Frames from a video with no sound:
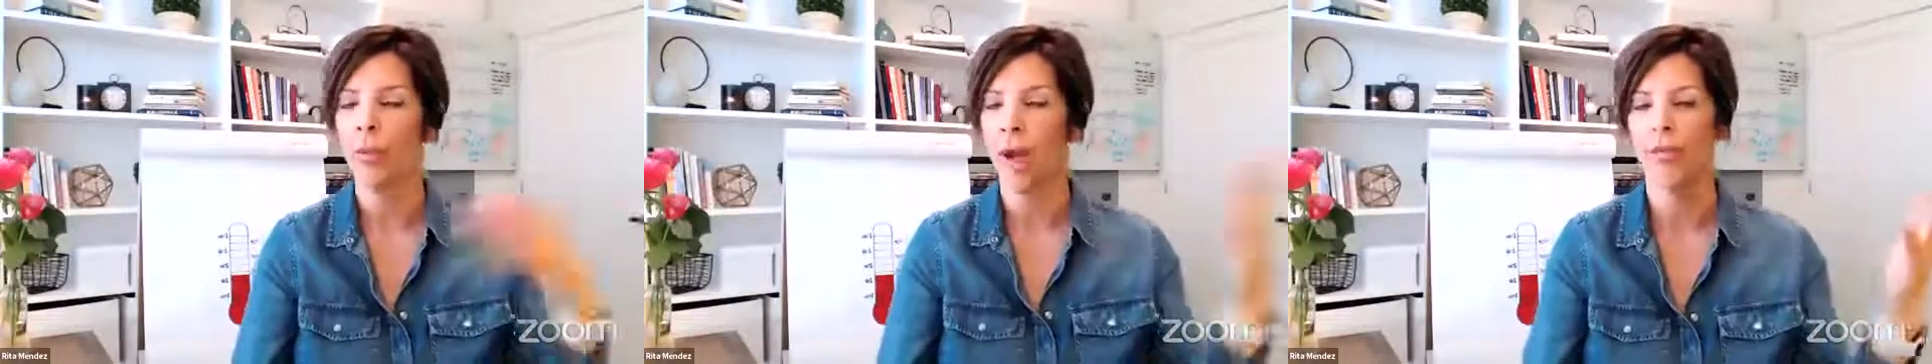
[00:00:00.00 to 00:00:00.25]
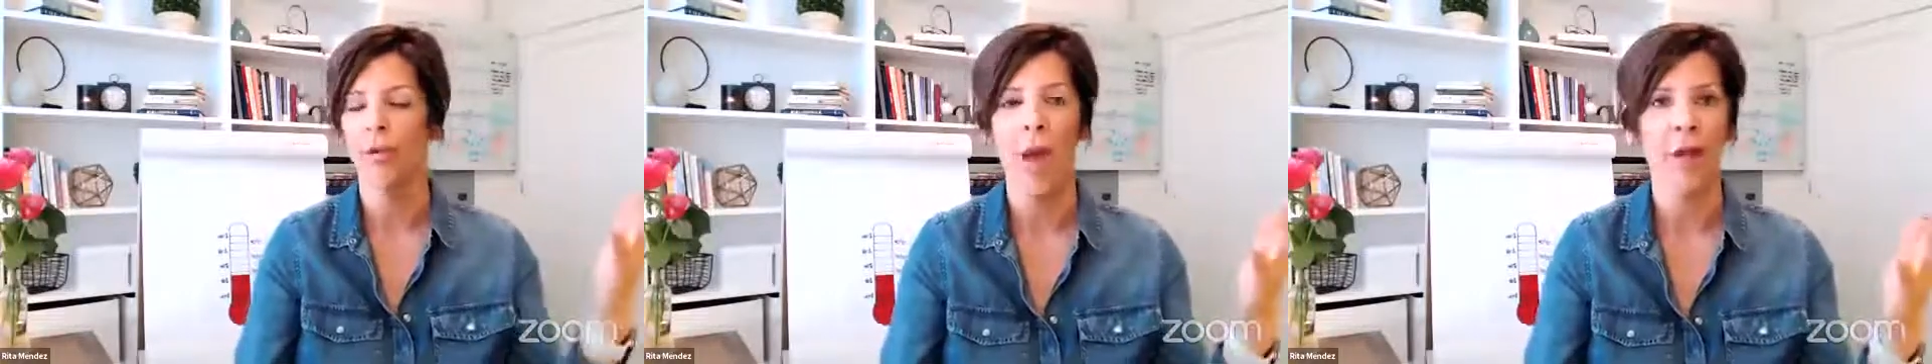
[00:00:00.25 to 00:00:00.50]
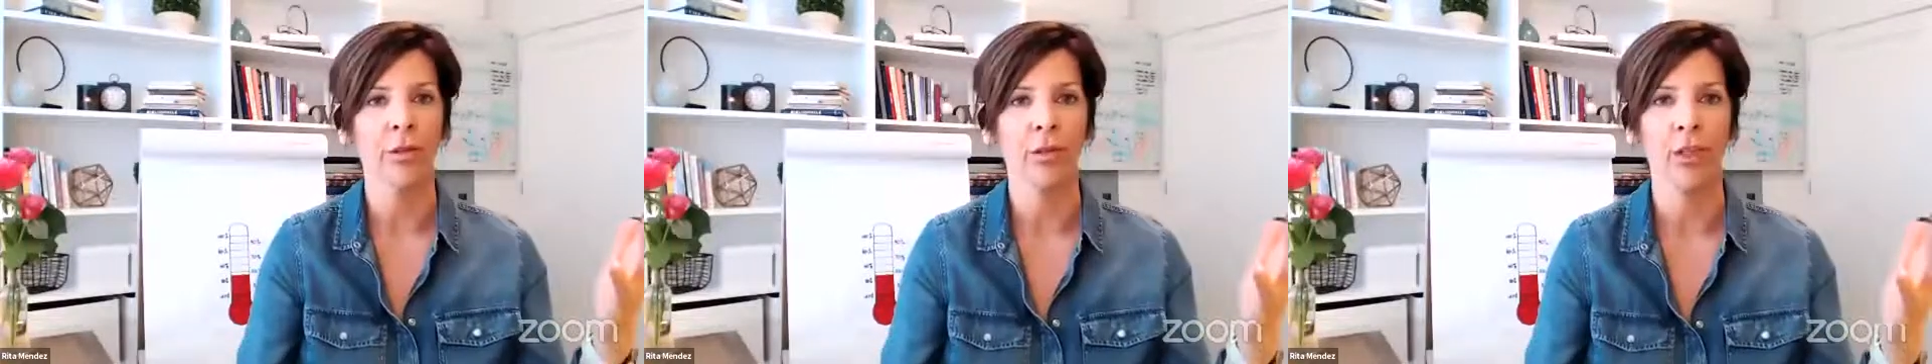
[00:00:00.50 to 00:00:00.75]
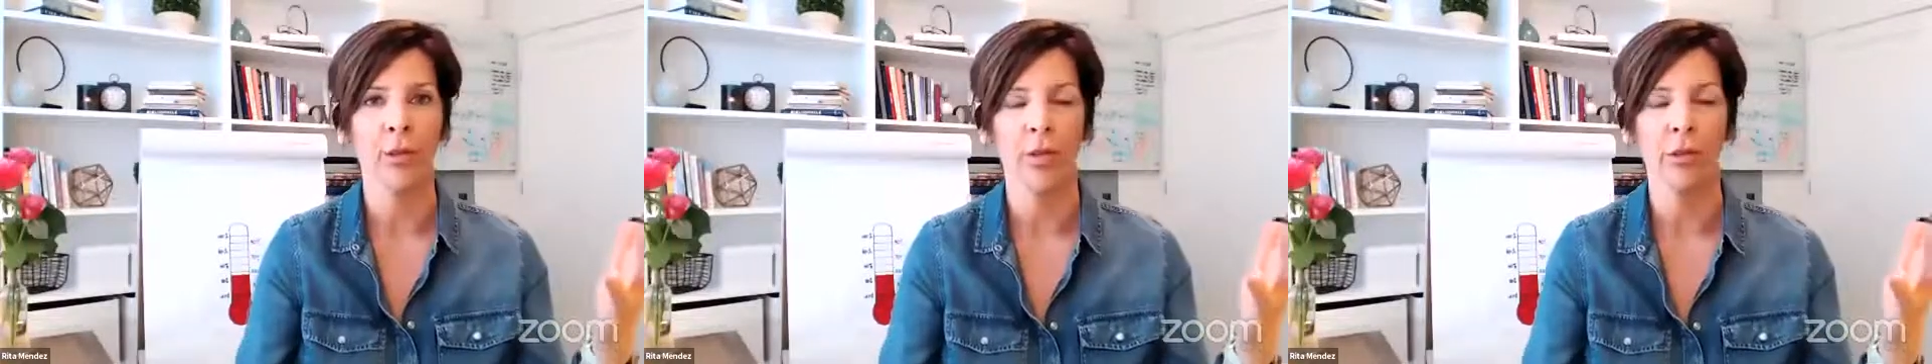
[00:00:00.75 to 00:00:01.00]
I have a master's
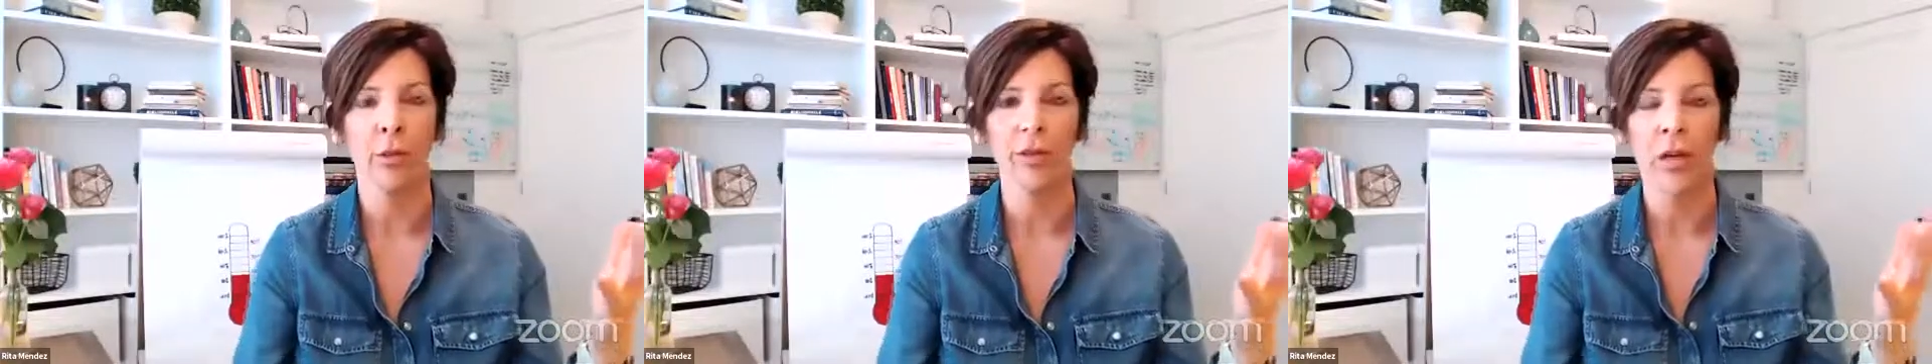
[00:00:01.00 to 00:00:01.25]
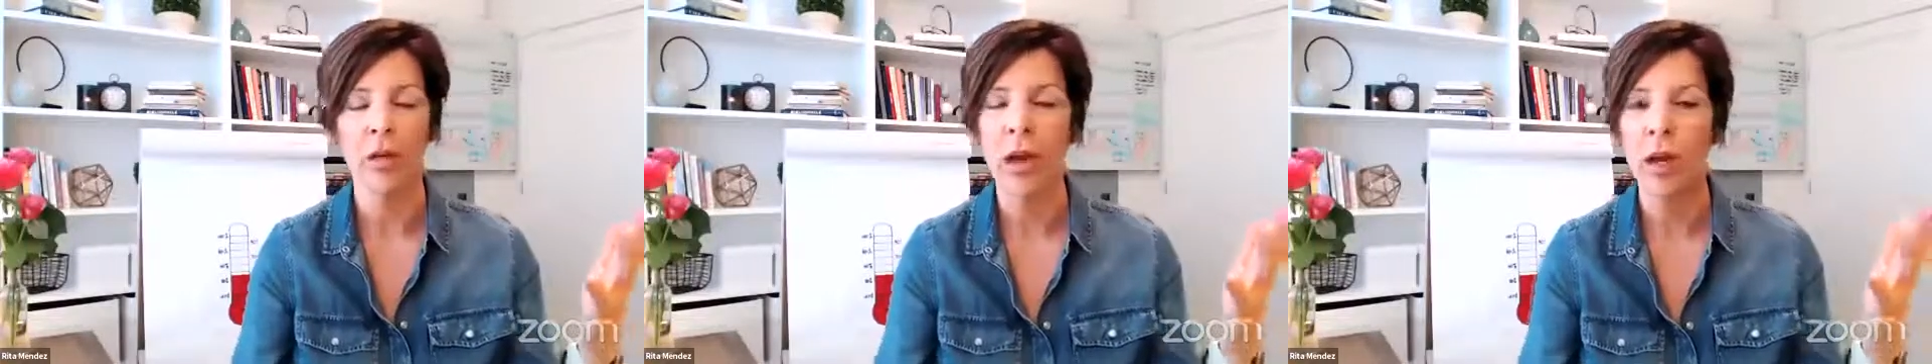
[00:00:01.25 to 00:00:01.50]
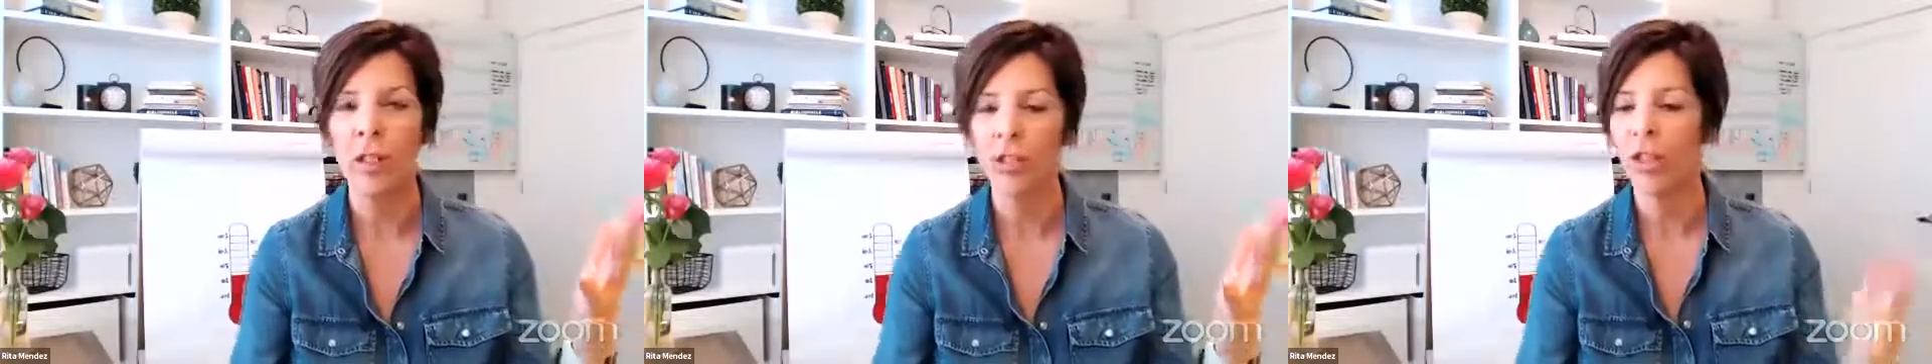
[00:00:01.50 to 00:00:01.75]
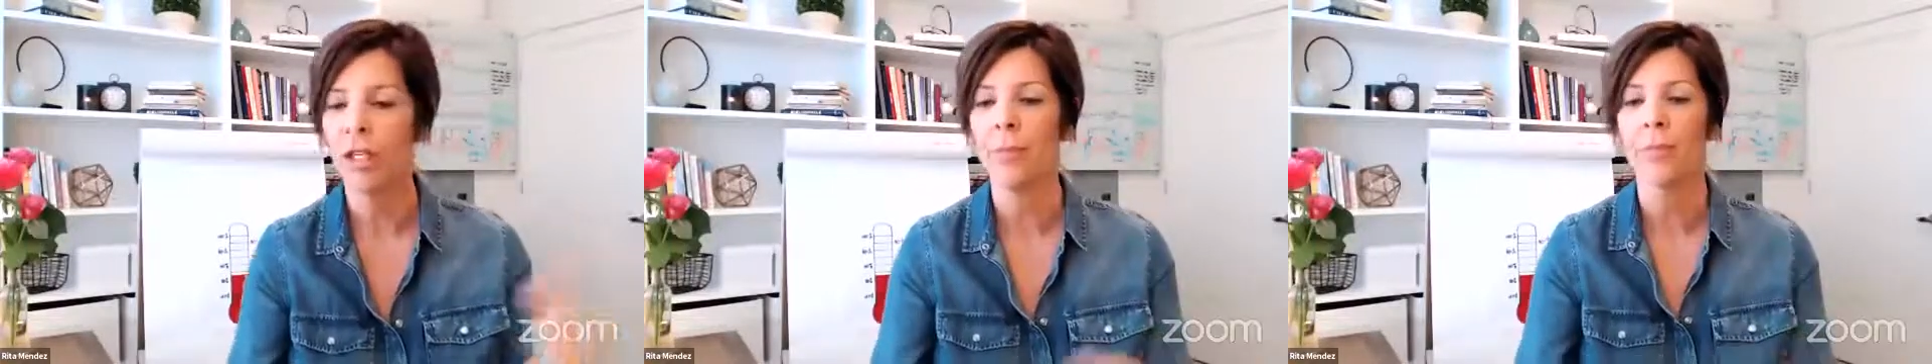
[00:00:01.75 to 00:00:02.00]
in spiritual
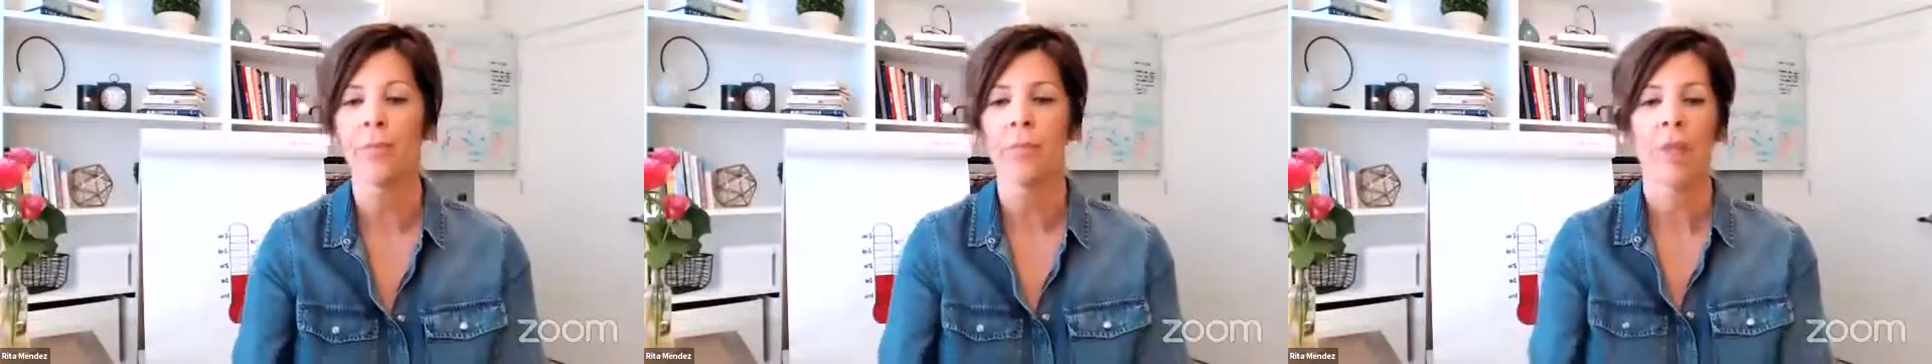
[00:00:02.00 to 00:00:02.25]
psychology.